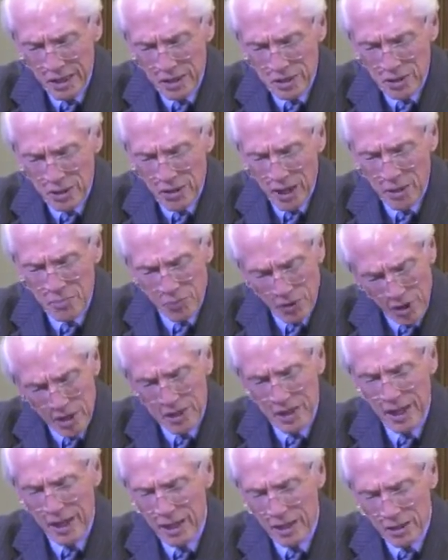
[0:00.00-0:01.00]
So I
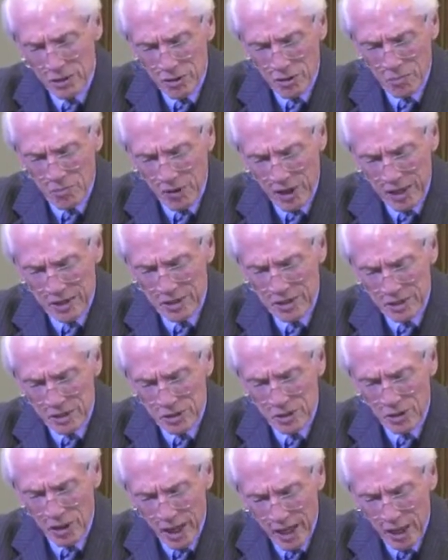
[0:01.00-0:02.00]
pray now your
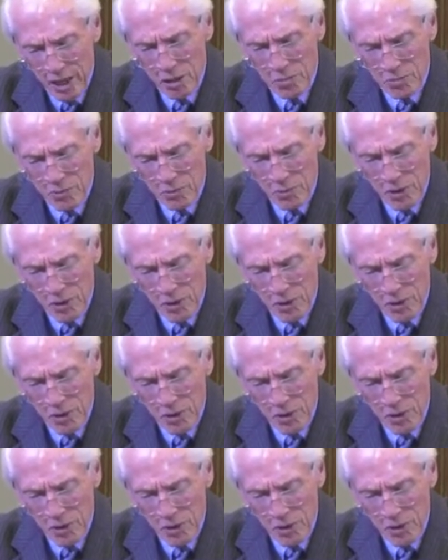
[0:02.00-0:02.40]
presence, your help.